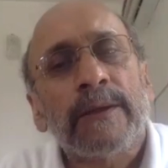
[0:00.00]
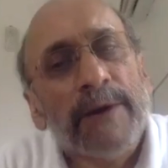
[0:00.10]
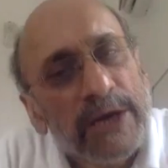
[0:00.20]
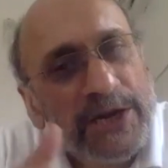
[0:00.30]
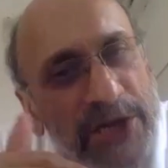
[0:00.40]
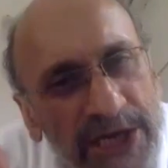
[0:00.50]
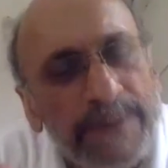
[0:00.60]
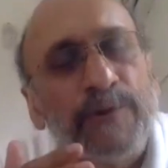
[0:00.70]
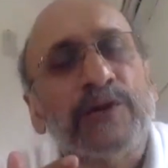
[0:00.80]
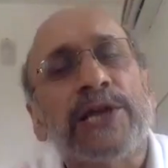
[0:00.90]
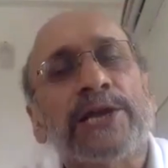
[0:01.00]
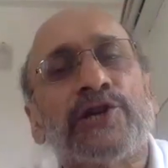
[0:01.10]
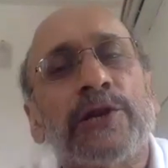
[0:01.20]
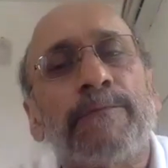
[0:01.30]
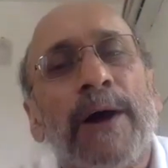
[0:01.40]
but a deep
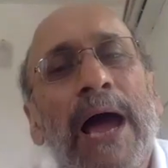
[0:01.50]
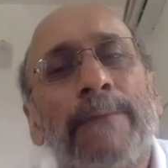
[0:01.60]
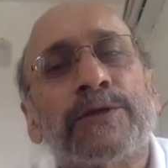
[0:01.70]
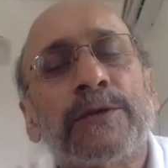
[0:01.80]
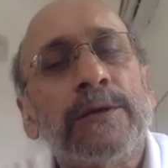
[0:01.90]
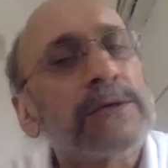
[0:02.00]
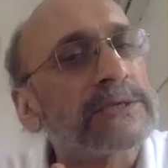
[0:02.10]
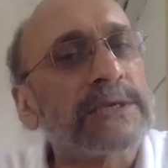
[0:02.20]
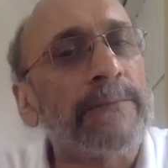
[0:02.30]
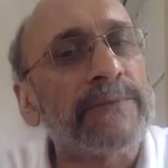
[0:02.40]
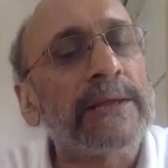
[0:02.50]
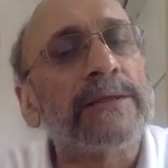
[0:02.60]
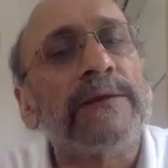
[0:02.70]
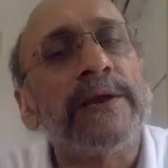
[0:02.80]
recession, perhaps something in the